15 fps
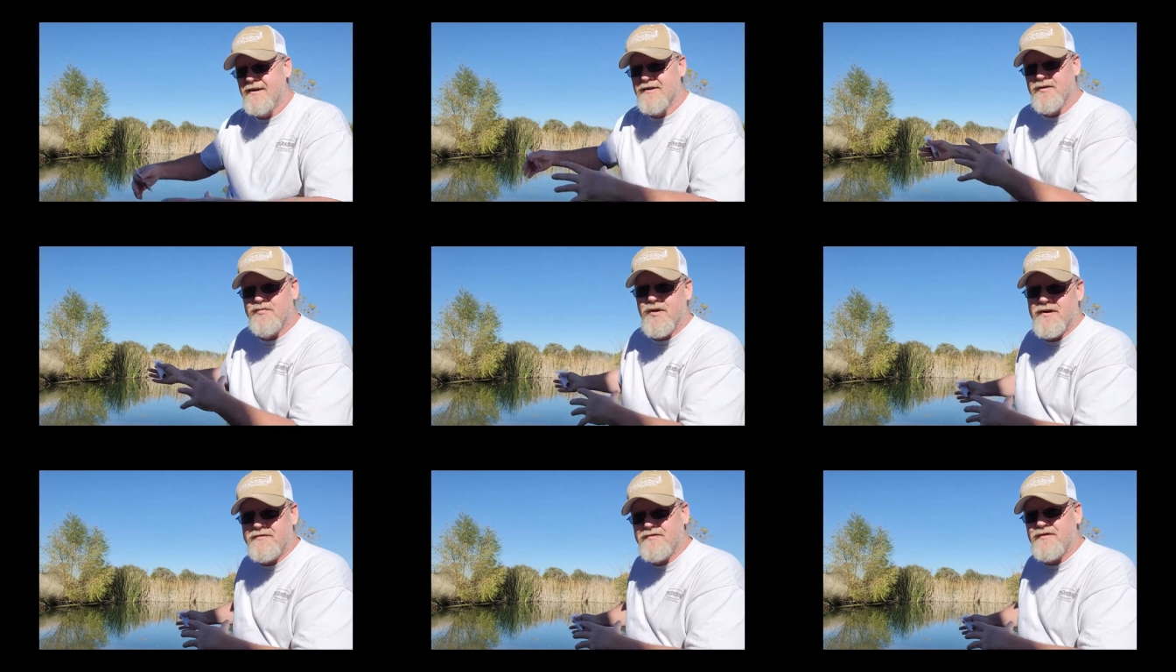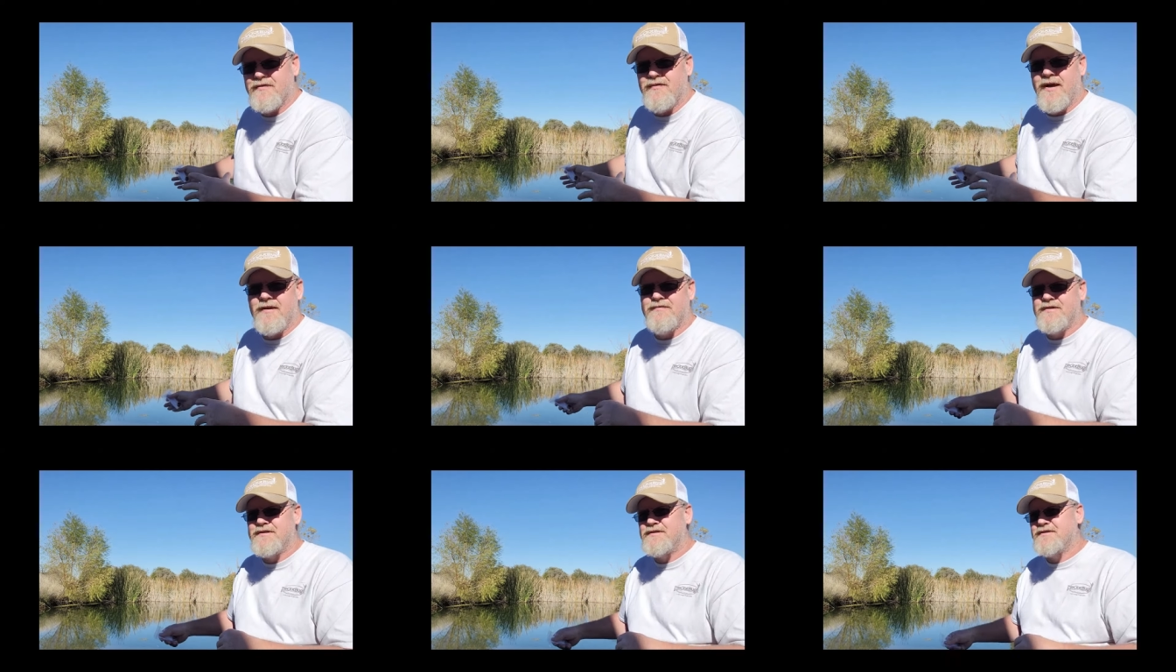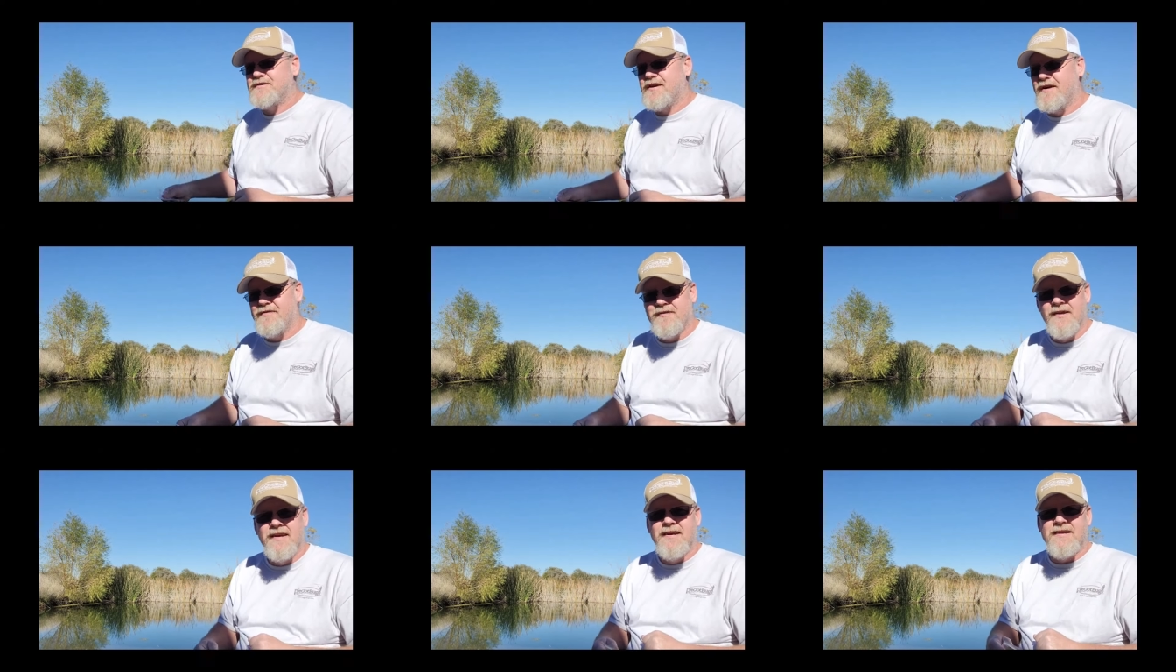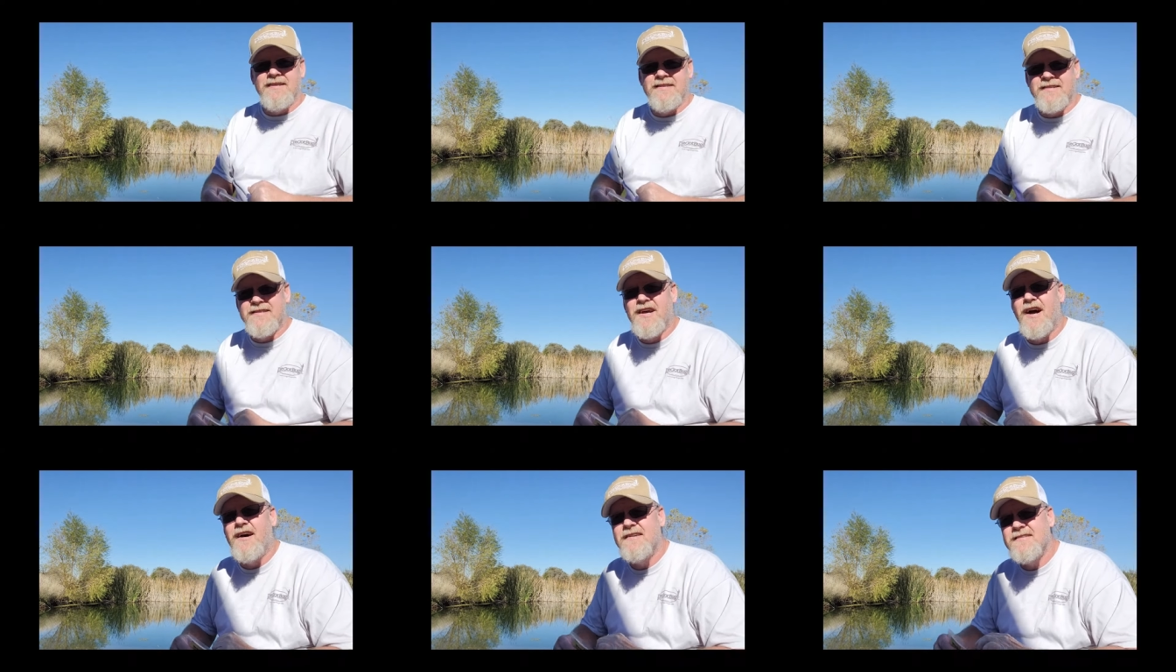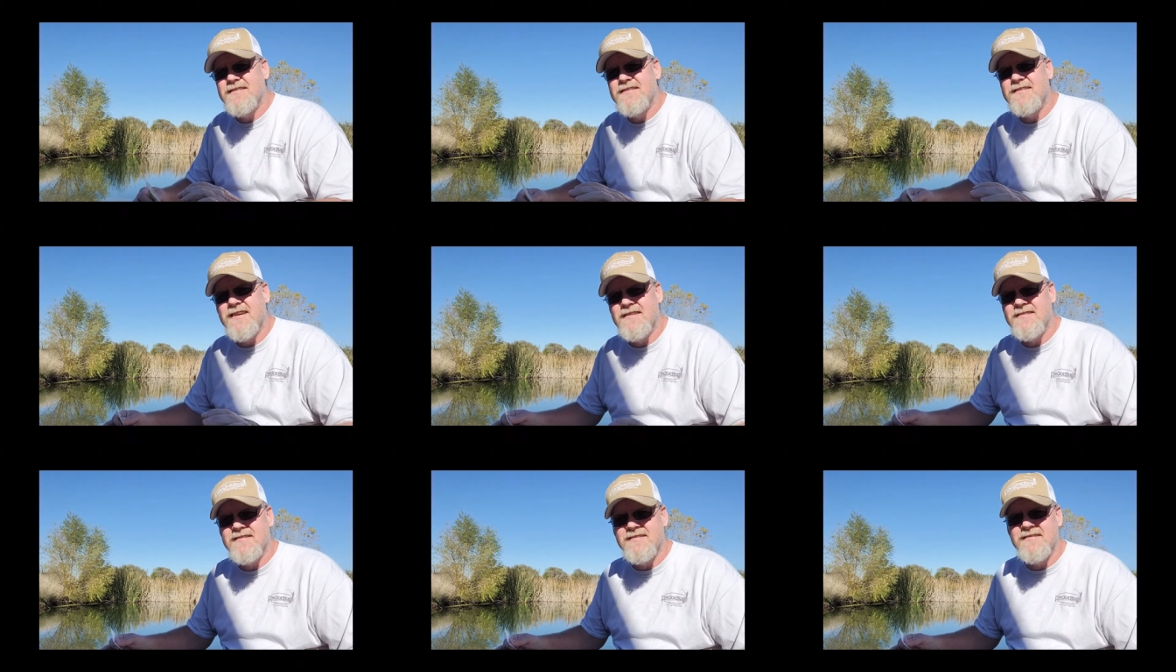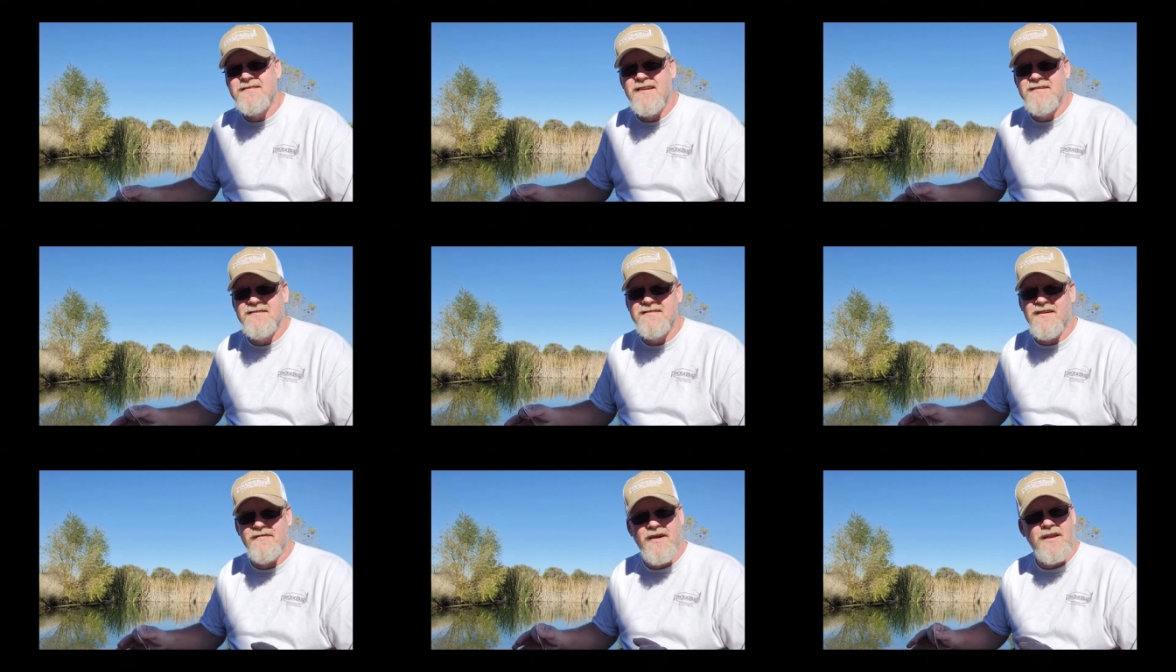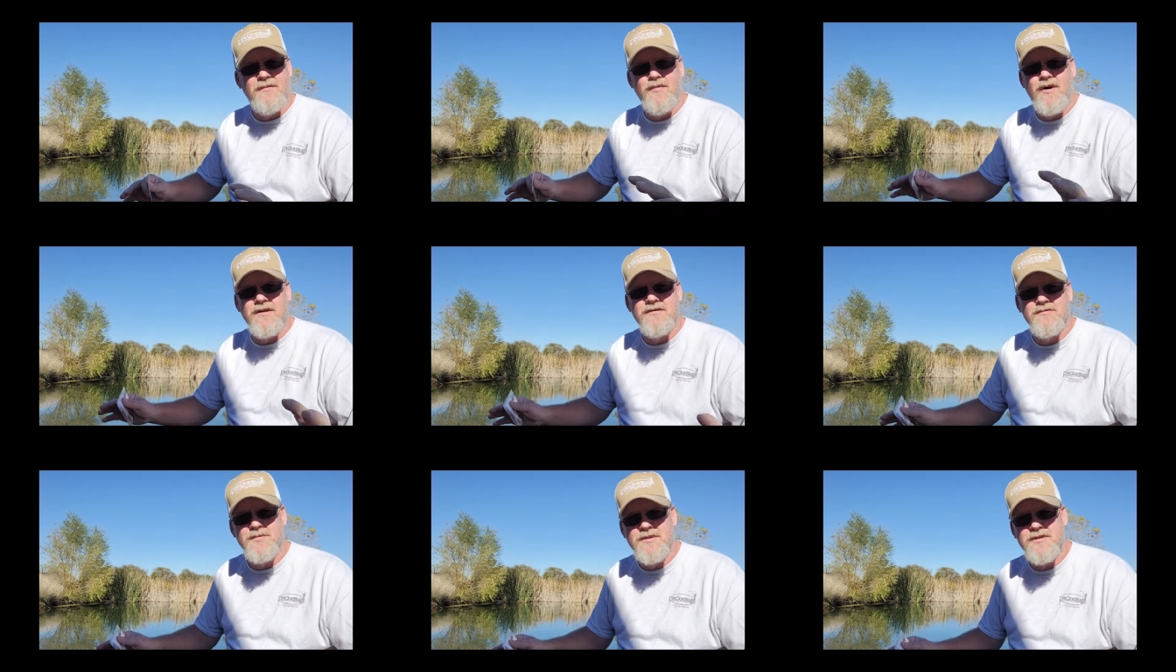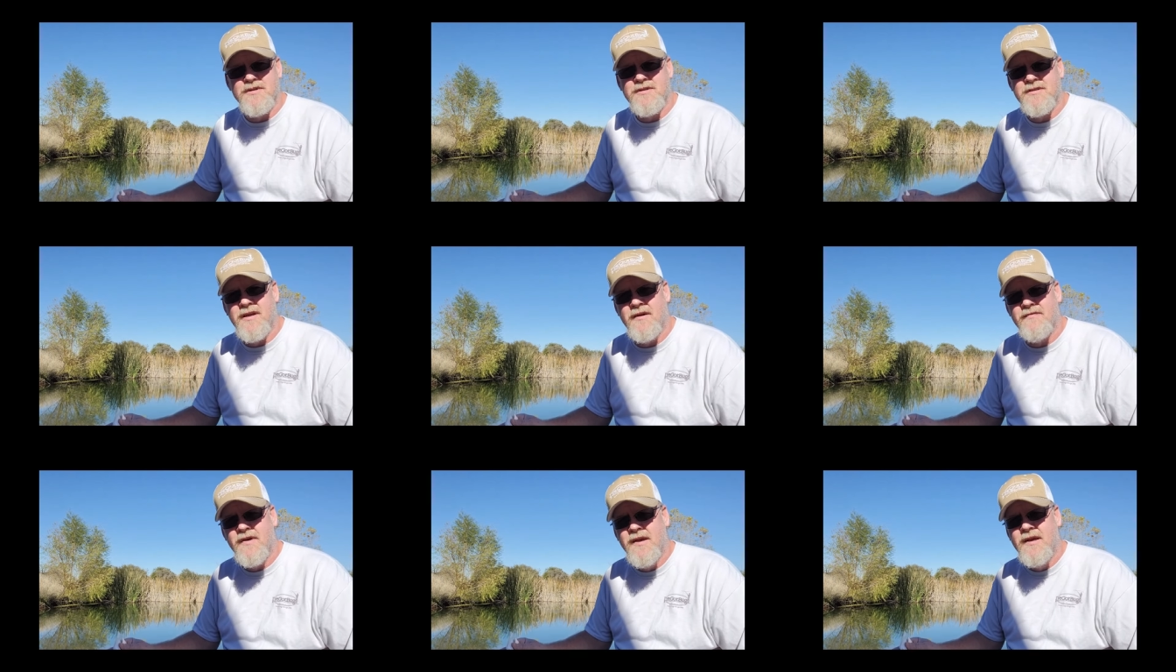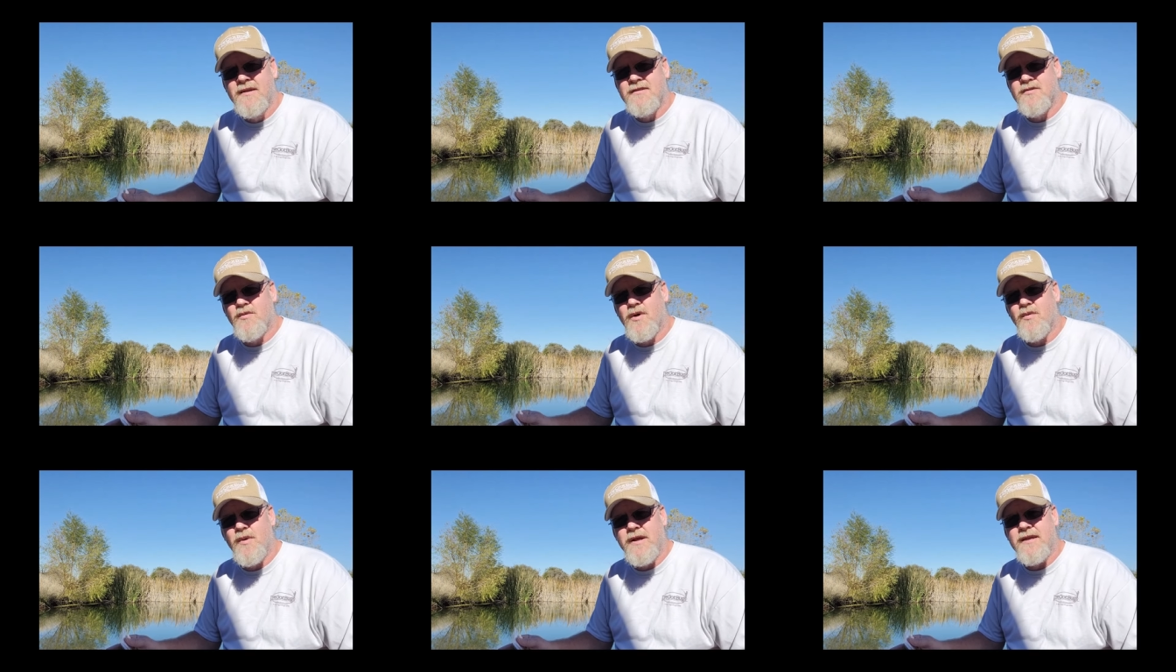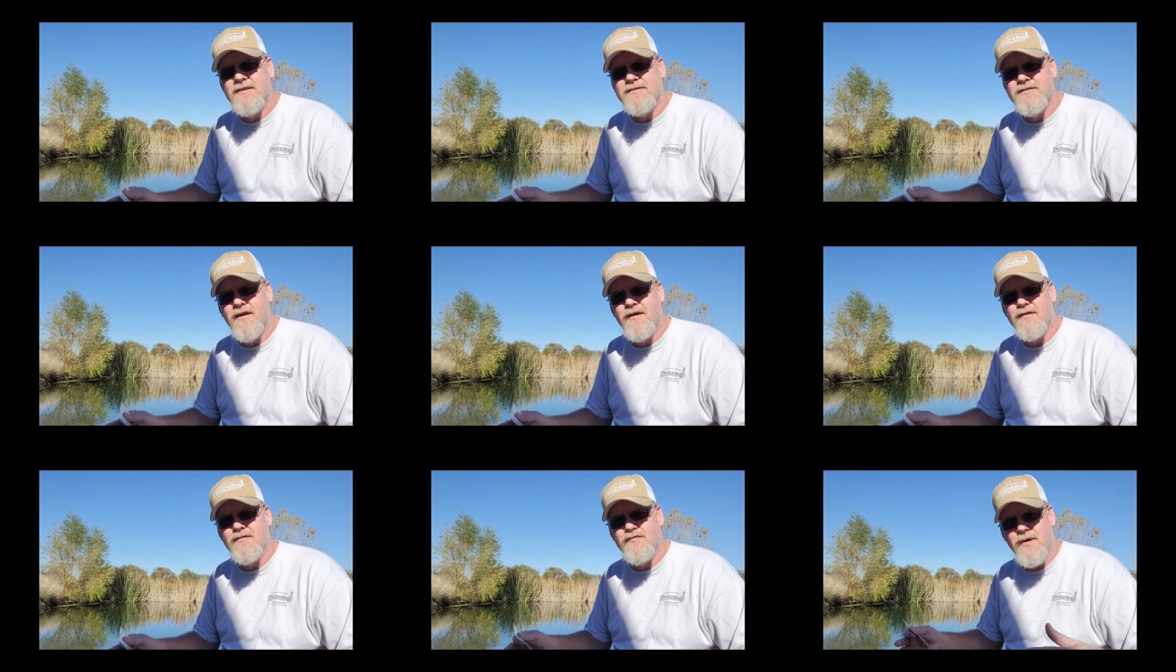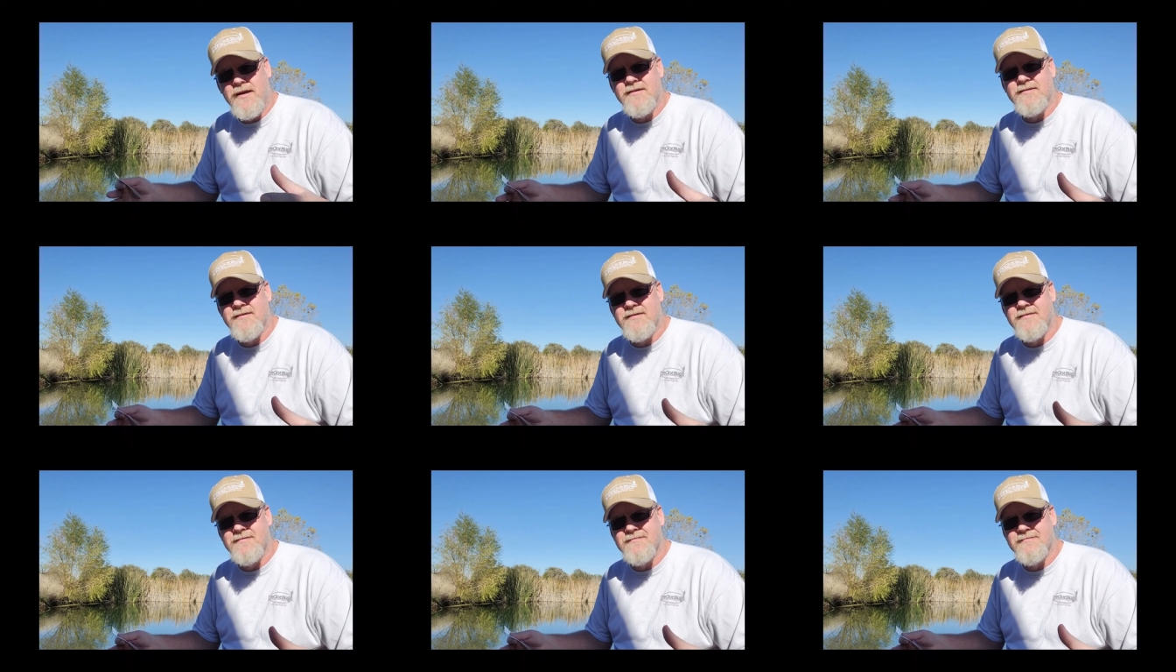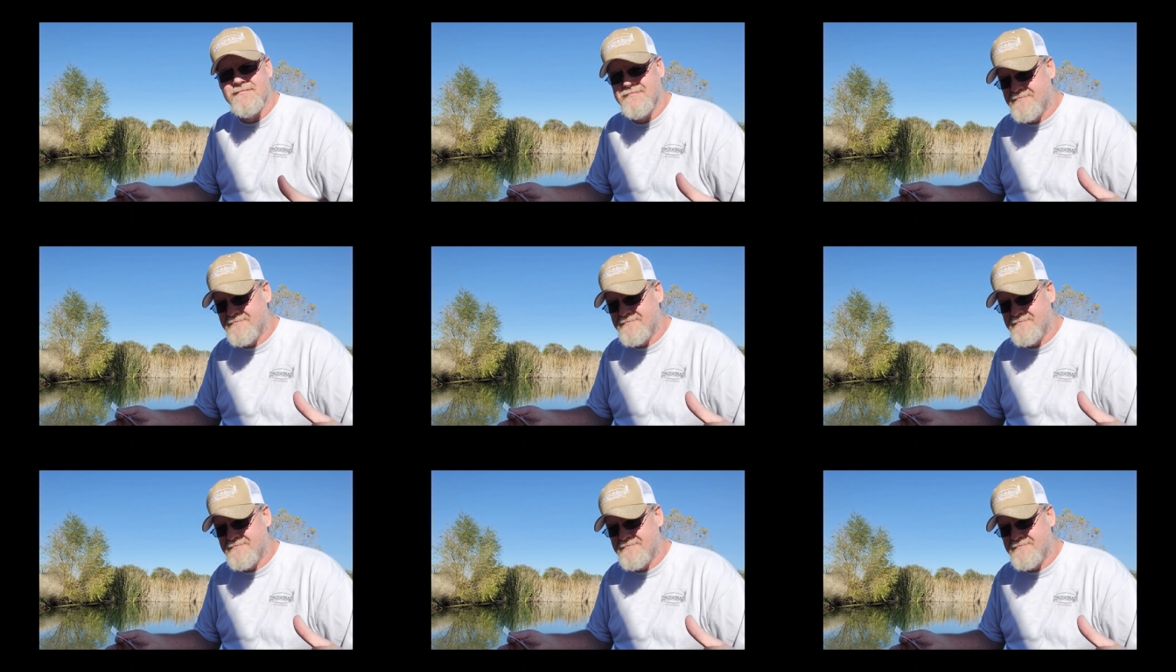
a little place for the fly fishing stuff, and tons and tons and tons of animal husbandry stuff to where we can start raising